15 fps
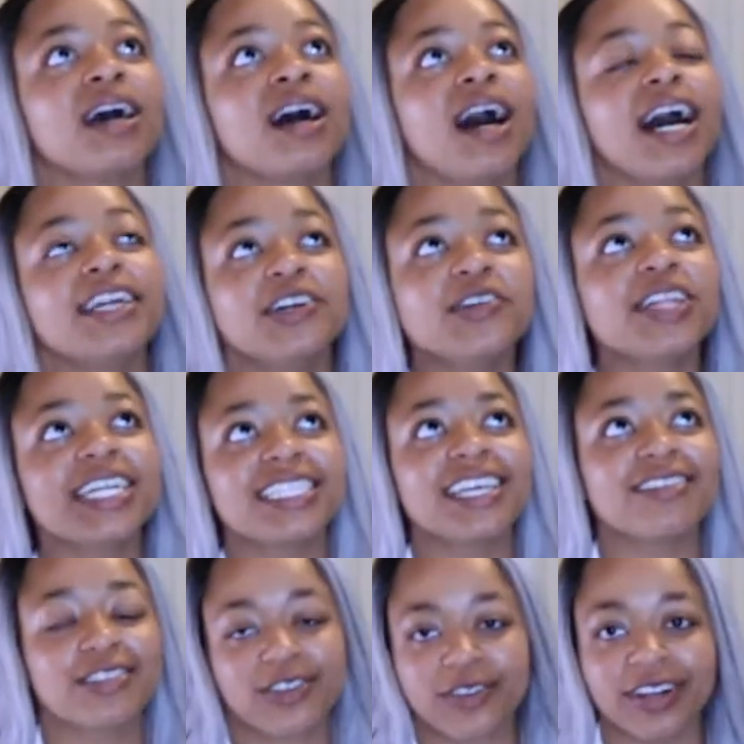I know that
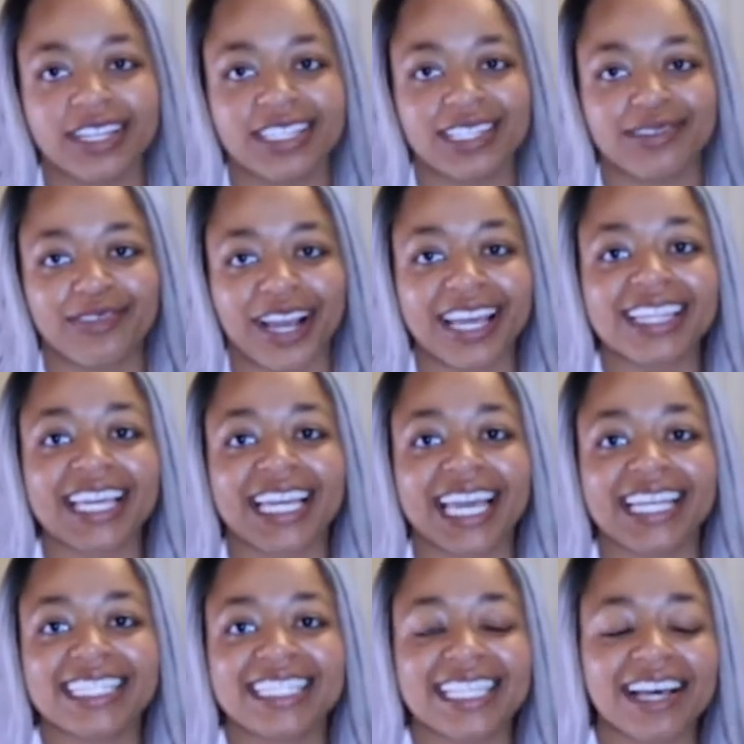sounds crazy, right? Like,
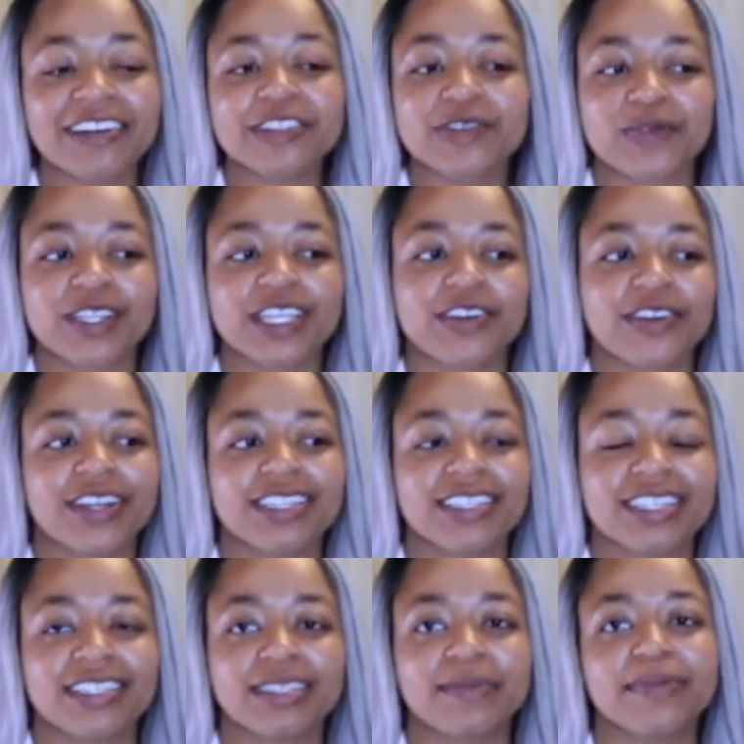it sounds really
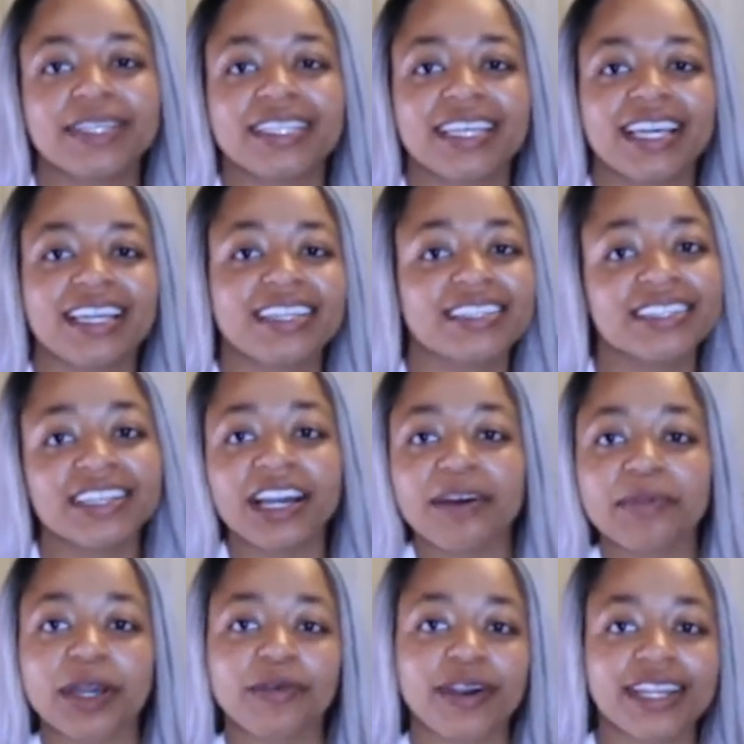crazy to be like, yeah,
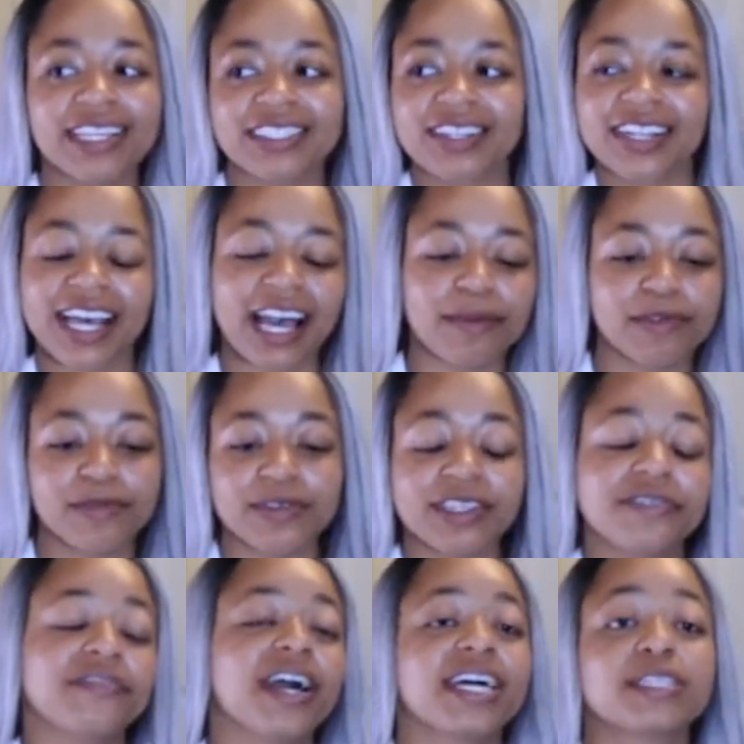my wedding's gonna happen really
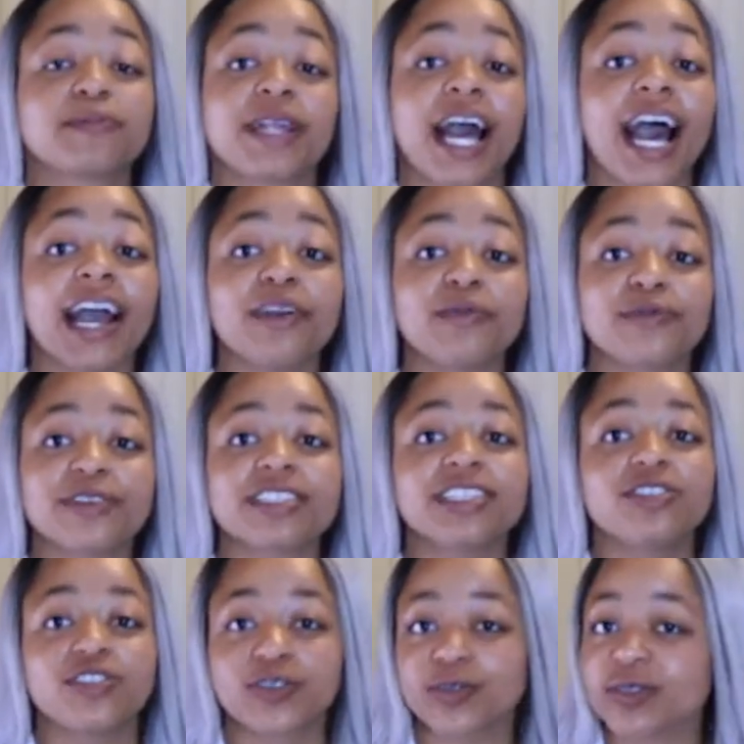fast, but I
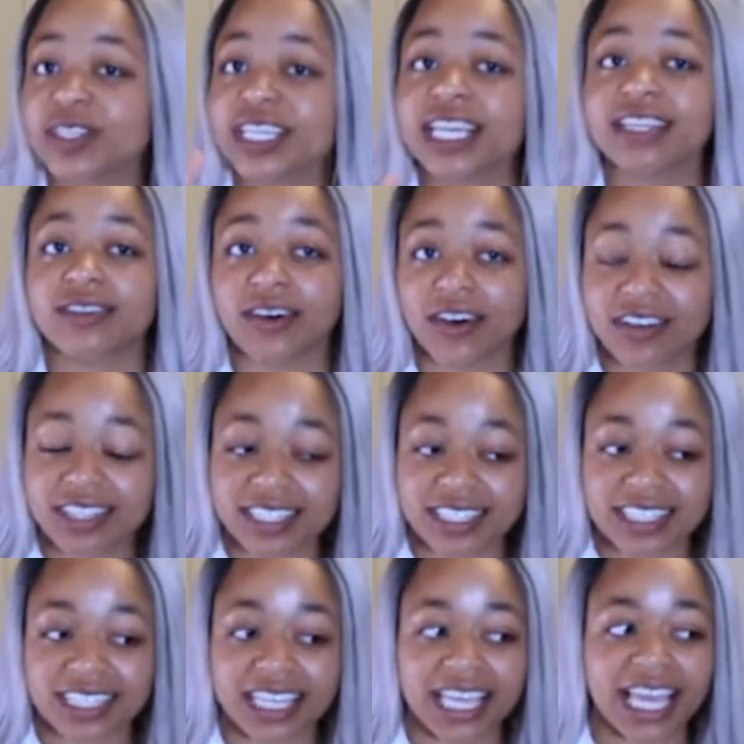really, truly, and
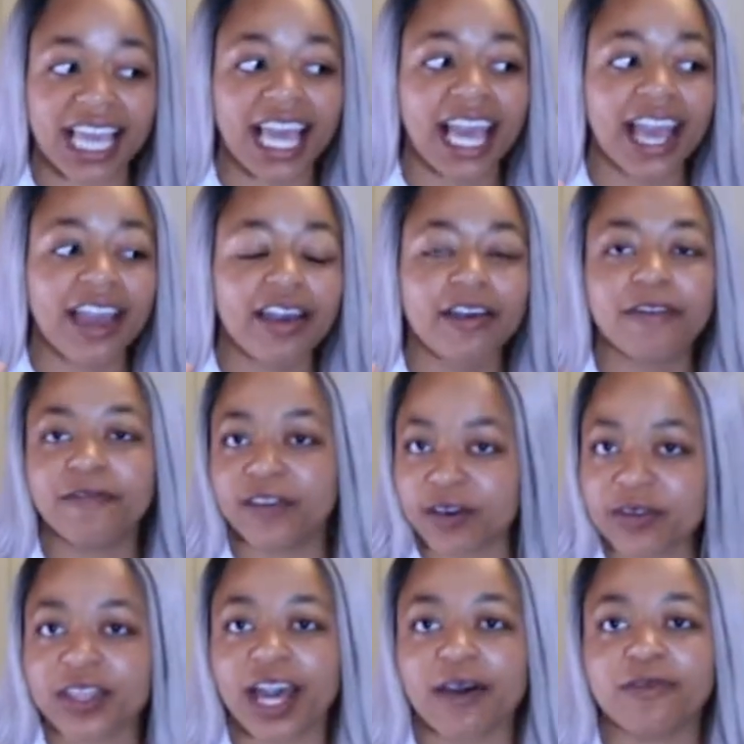honestly
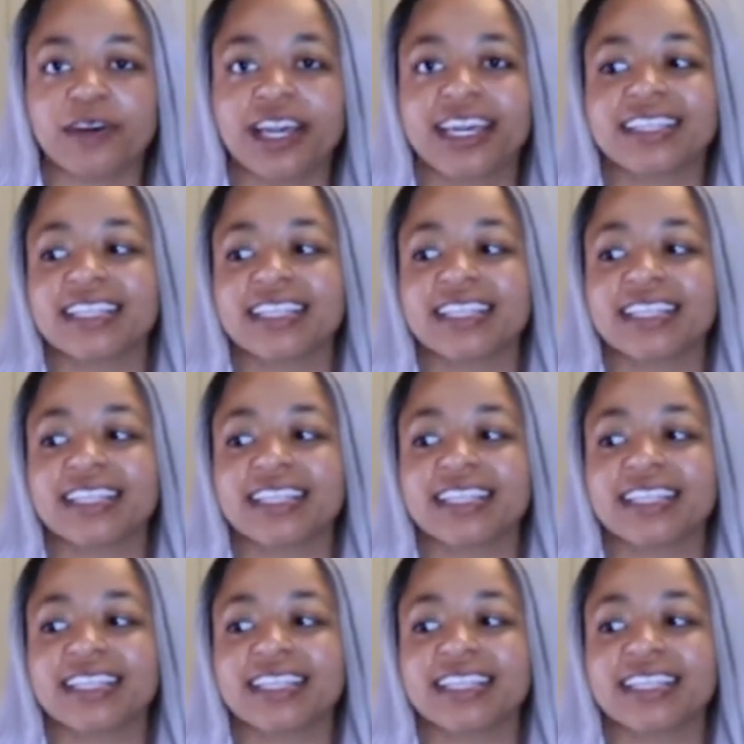feel that way.